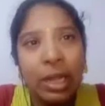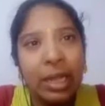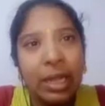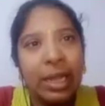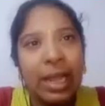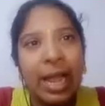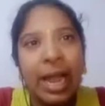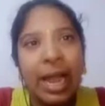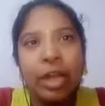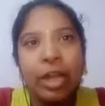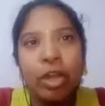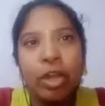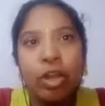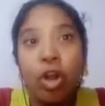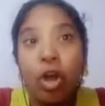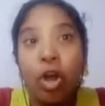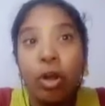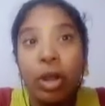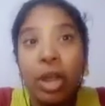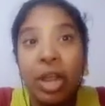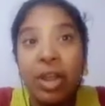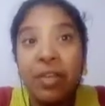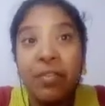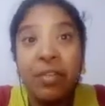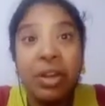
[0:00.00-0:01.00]
the cat, dog,
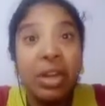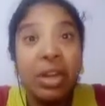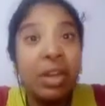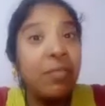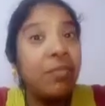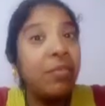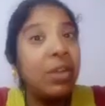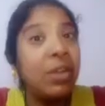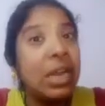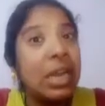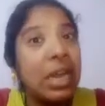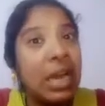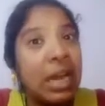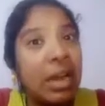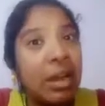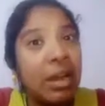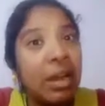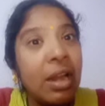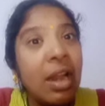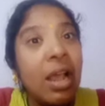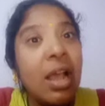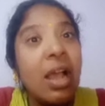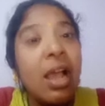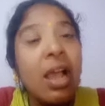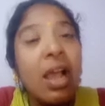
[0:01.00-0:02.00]
even we can
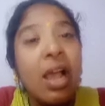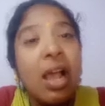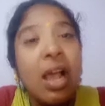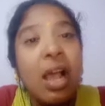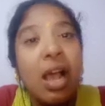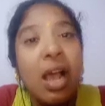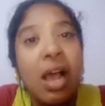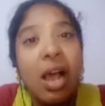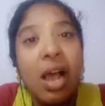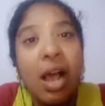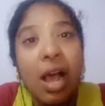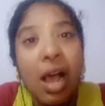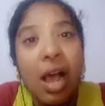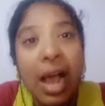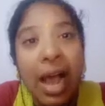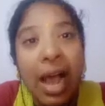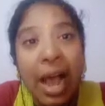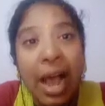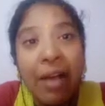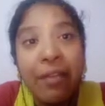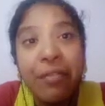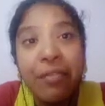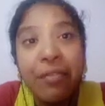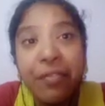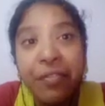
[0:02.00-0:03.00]

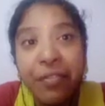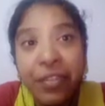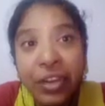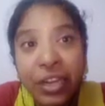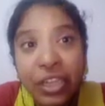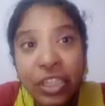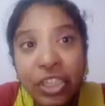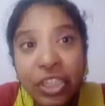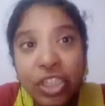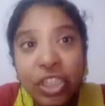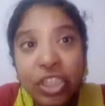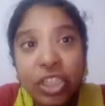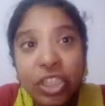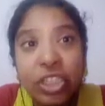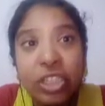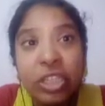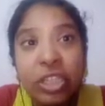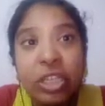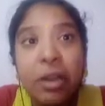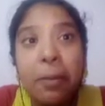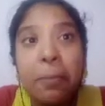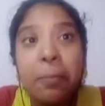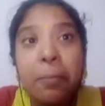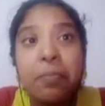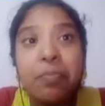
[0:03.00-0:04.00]
have fish,
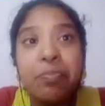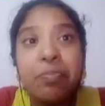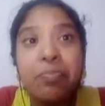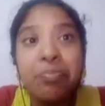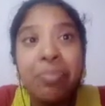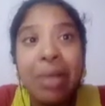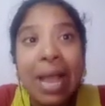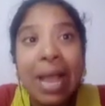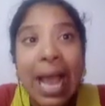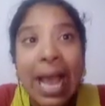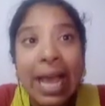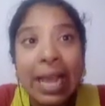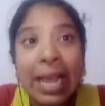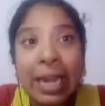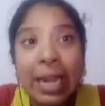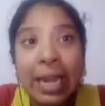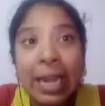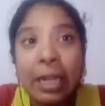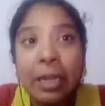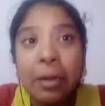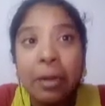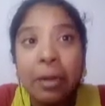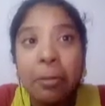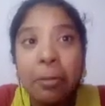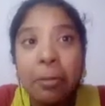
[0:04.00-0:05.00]

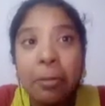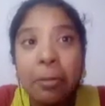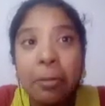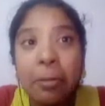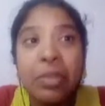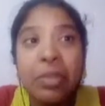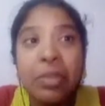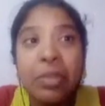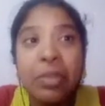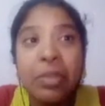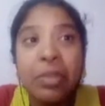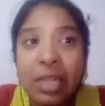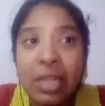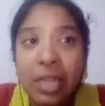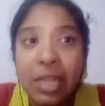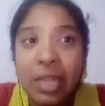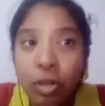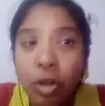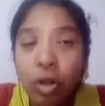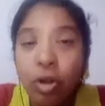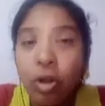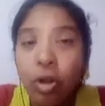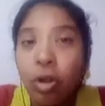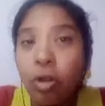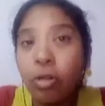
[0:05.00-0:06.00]
parrot. These
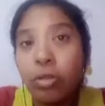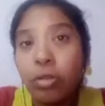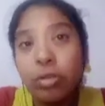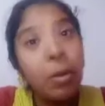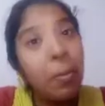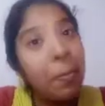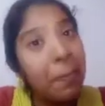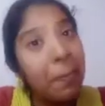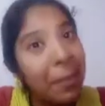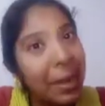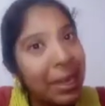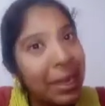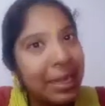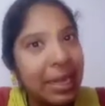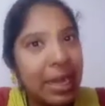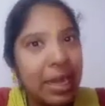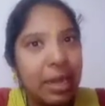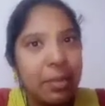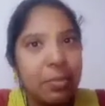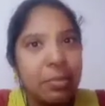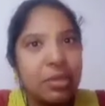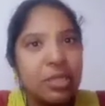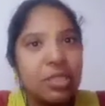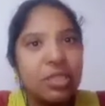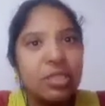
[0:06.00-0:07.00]
are also pet
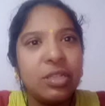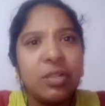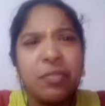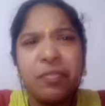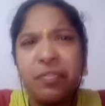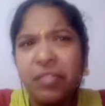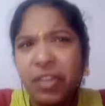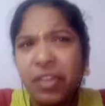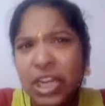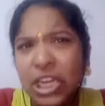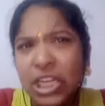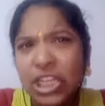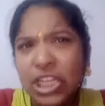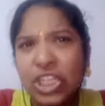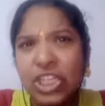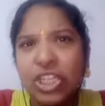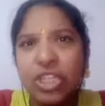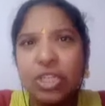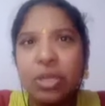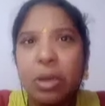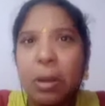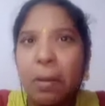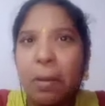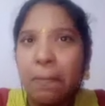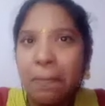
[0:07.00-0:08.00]
animals. The
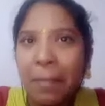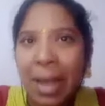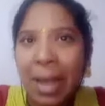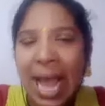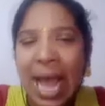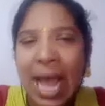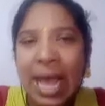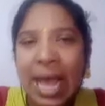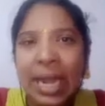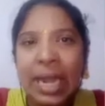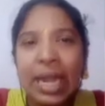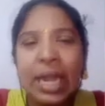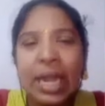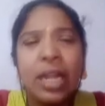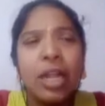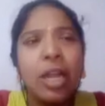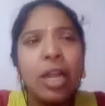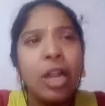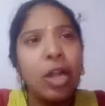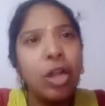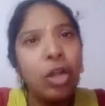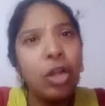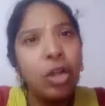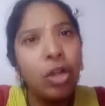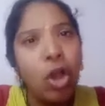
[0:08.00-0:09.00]
fish, parrot,
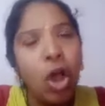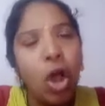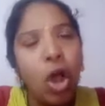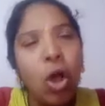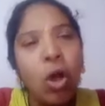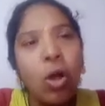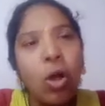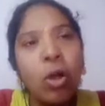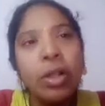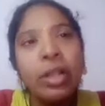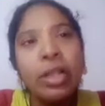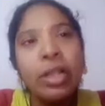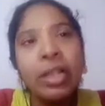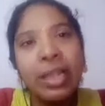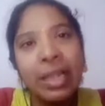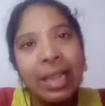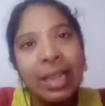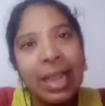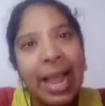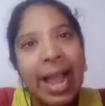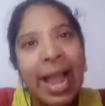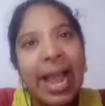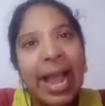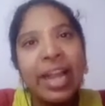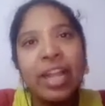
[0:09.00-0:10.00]
dog,
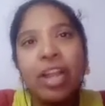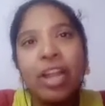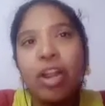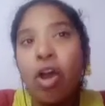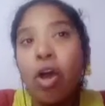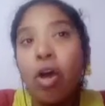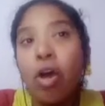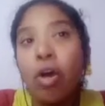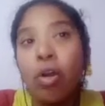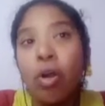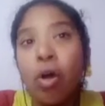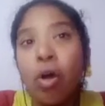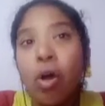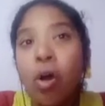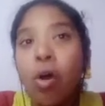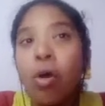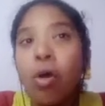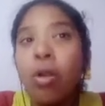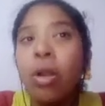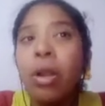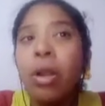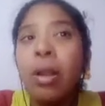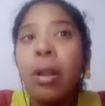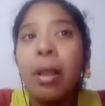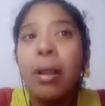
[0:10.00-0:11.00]
cat are
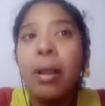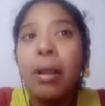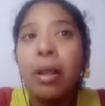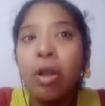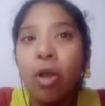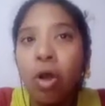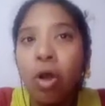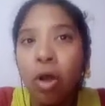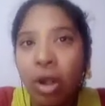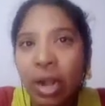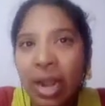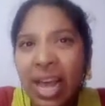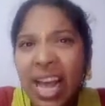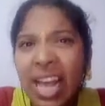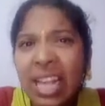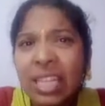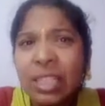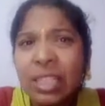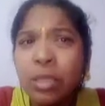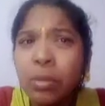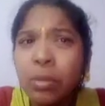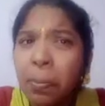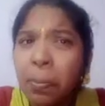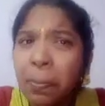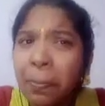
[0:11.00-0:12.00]
all called
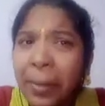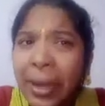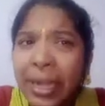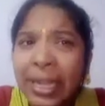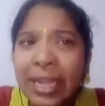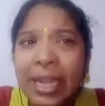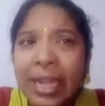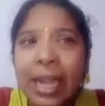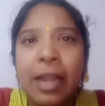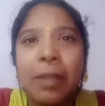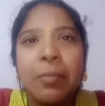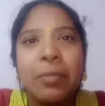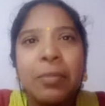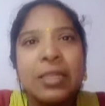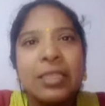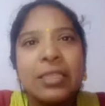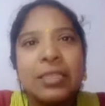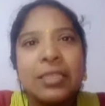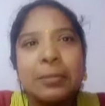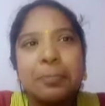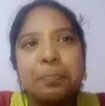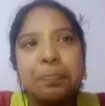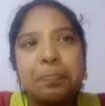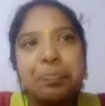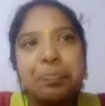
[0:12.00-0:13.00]
as pet animals.